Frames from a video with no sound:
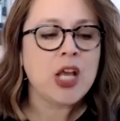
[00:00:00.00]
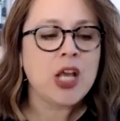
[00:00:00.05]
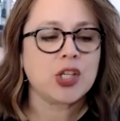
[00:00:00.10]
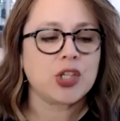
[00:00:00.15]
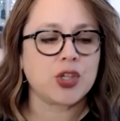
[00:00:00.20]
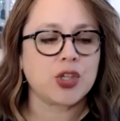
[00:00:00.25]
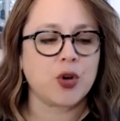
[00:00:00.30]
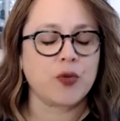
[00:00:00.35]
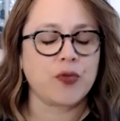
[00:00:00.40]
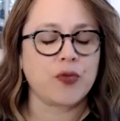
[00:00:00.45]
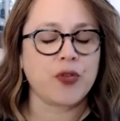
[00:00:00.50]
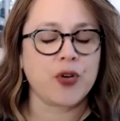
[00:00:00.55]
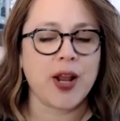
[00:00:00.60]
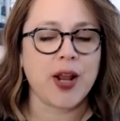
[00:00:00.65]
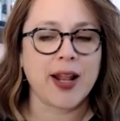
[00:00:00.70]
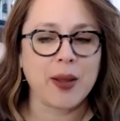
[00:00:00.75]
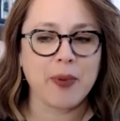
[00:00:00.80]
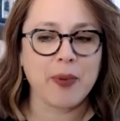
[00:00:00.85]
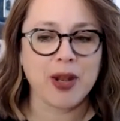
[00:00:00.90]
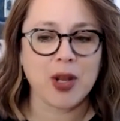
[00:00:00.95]
So for
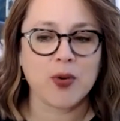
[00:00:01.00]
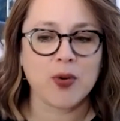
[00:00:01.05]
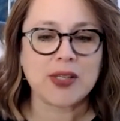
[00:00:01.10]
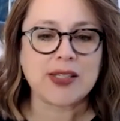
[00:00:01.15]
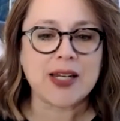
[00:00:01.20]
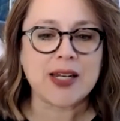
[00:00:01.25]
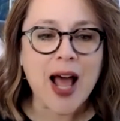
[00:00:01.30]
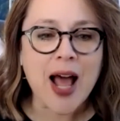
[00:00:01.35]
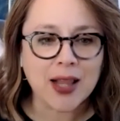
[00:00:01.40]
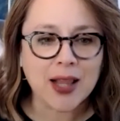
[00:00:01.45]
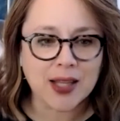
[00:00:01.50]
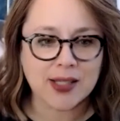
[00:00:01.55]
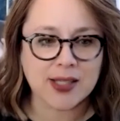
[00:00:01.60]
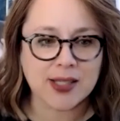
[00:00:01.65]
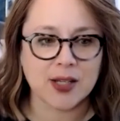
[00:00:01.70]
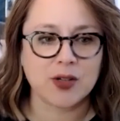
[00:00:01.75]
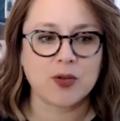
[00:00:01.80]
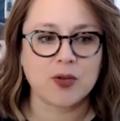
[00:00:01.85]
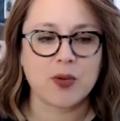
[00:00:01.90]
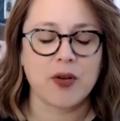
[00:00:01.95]
anybody who has not
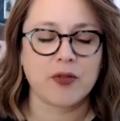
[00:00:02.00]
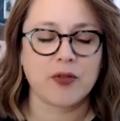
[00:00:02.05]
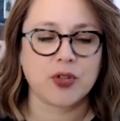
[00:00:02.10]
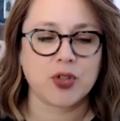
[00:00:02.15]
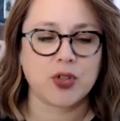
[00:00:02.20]
listened